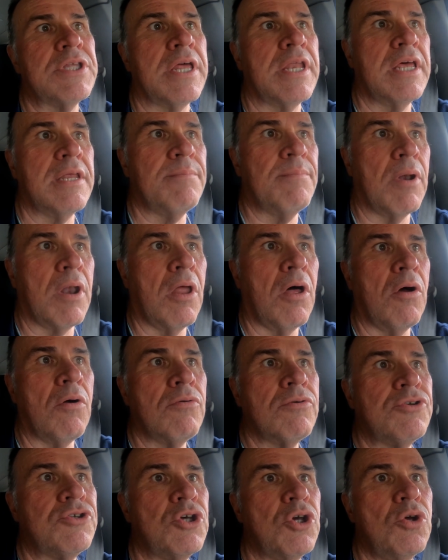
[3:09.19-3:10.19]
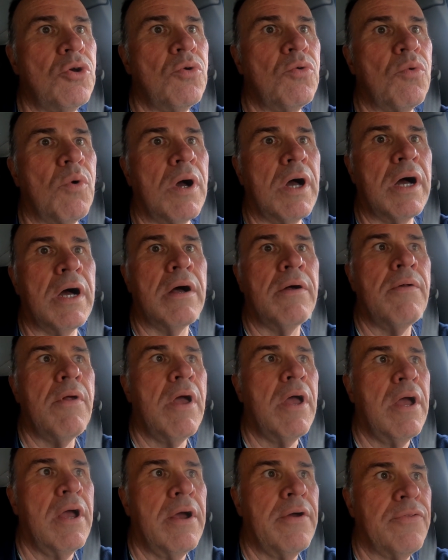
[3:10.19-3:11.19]
that had belonged to
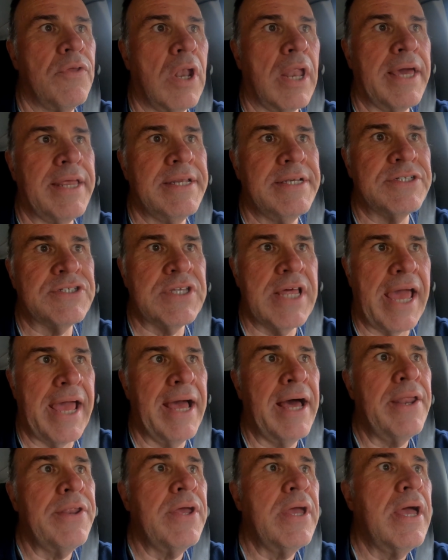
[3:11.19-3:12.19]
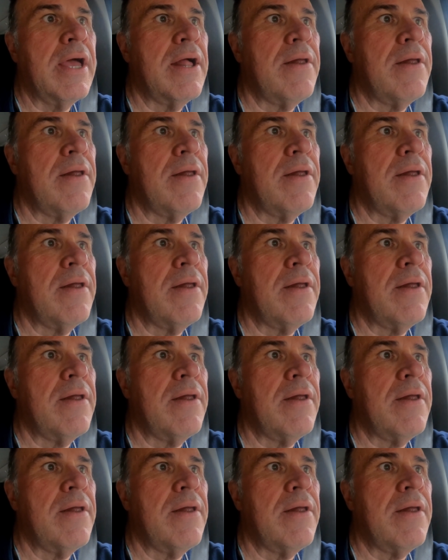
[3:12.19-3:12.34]
uh, the lady's dad.